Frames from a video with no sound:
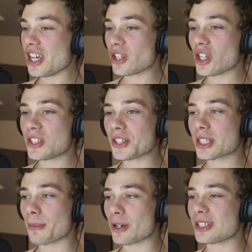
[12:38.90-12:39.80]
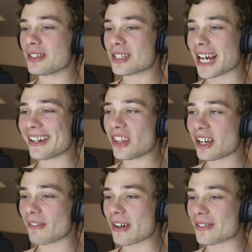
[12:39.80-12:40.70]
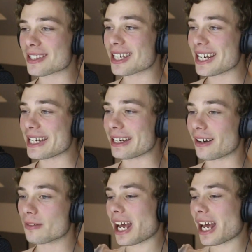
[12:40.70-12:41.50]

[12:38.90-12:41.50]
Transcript: think this is the most insane thing I've ever seen.